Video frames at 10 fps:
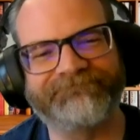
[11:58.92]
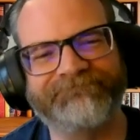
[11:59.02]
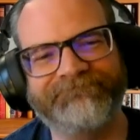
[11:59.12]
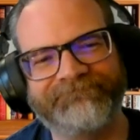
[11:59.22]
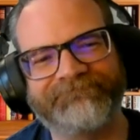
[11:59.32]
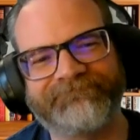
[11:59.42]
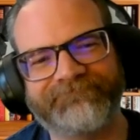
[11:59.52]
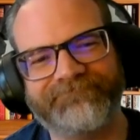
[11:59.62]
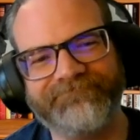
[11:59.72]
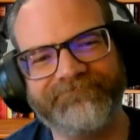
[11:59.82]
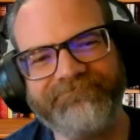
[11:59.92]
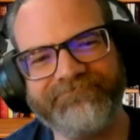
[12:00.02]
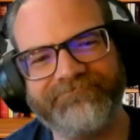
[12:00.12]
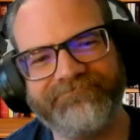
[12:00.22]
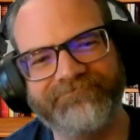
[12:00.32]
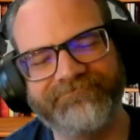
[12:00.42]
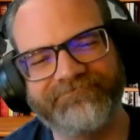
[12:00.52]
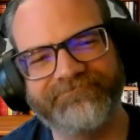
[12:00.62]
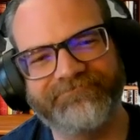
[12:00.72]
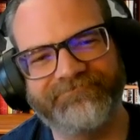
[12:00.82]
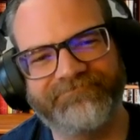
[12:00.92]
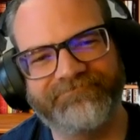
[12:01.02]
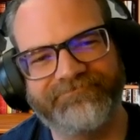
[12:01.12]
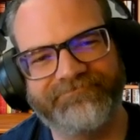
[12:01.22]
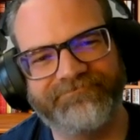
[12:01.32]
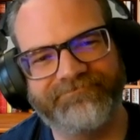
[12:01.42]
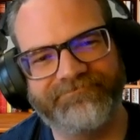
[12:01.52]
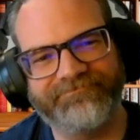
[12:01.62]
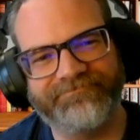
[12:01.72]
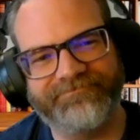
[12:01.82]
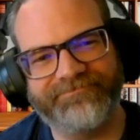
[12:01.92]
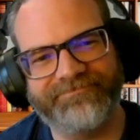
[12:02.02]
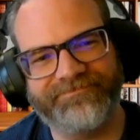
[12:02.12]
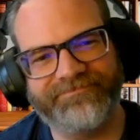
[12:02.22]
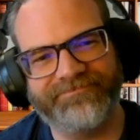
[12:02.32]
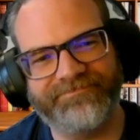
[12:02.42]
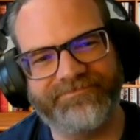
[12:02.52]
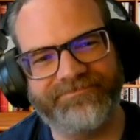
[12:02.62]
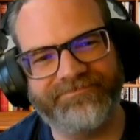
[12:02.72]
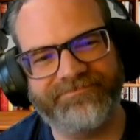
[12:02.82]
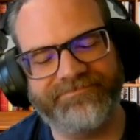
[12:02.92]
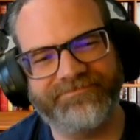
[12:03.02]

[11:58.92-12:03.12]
The person shown says nothing.